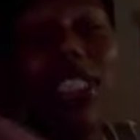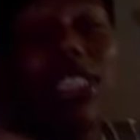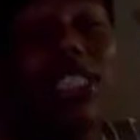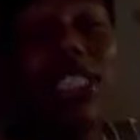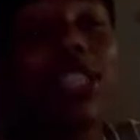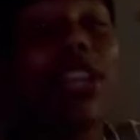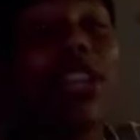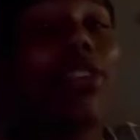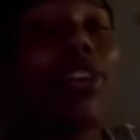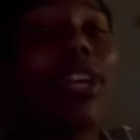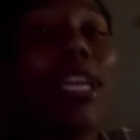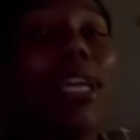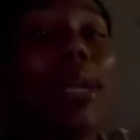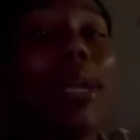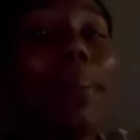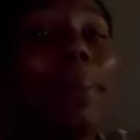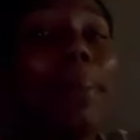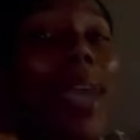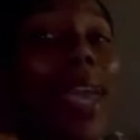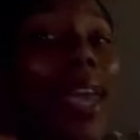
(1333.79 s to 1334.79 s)
She's already
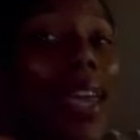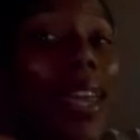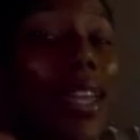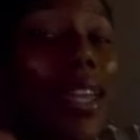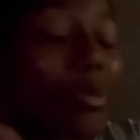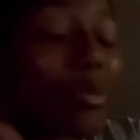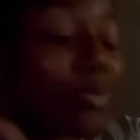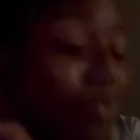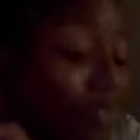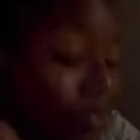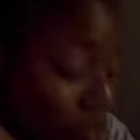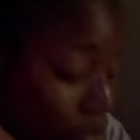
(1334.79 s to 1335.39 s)
in bed.